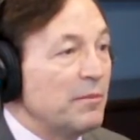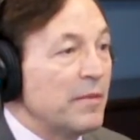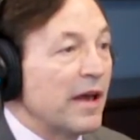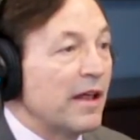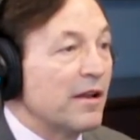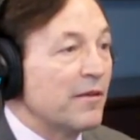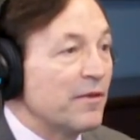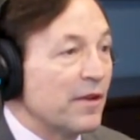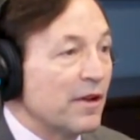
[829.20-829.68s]

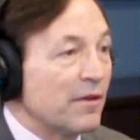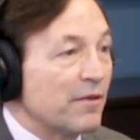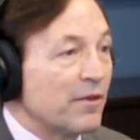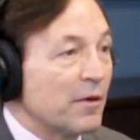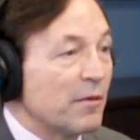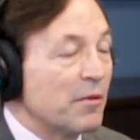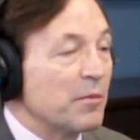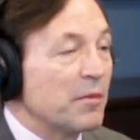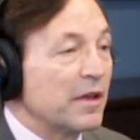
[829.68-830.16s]
benefited
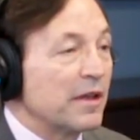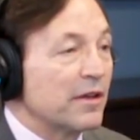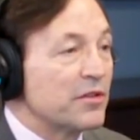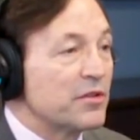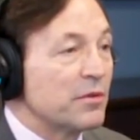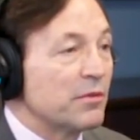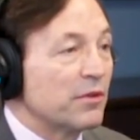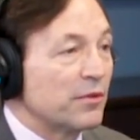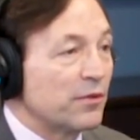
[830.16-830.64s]
from it because
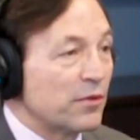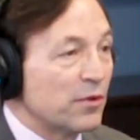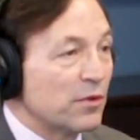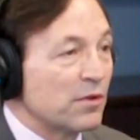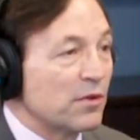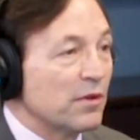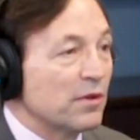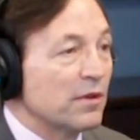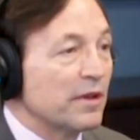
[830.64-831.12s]
she was
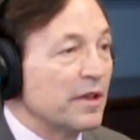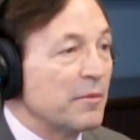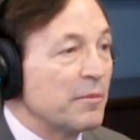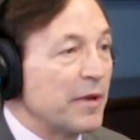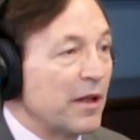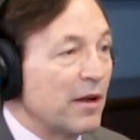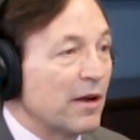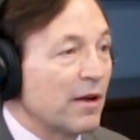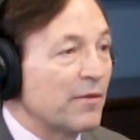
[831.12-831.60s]
frugal and
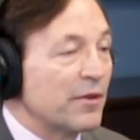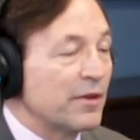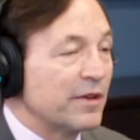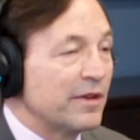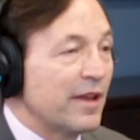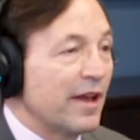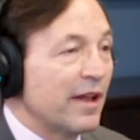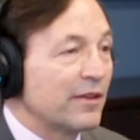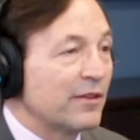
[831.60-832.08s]
paid off her
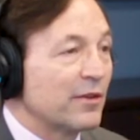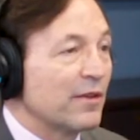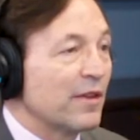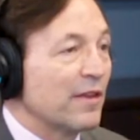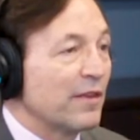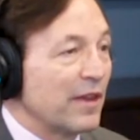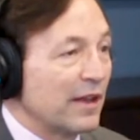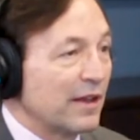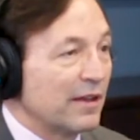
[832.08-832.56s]
debt so
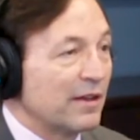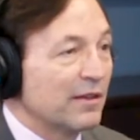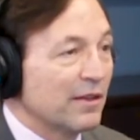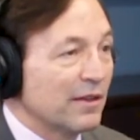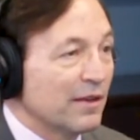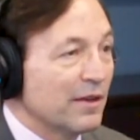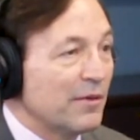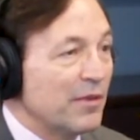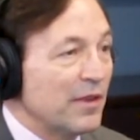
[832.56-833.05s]
that they could
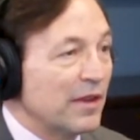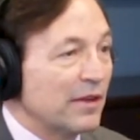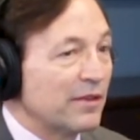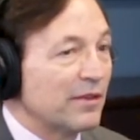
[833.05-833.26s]
live this.